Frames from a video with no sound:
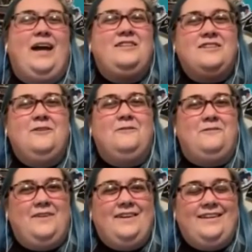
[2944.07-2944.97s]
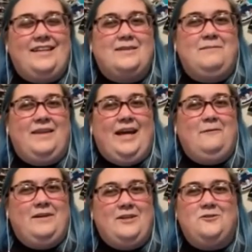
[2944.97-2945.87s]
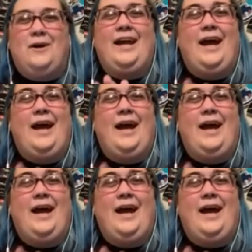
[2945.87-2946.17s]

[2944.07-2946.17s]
but I just don't feel like that's something I would enjoy.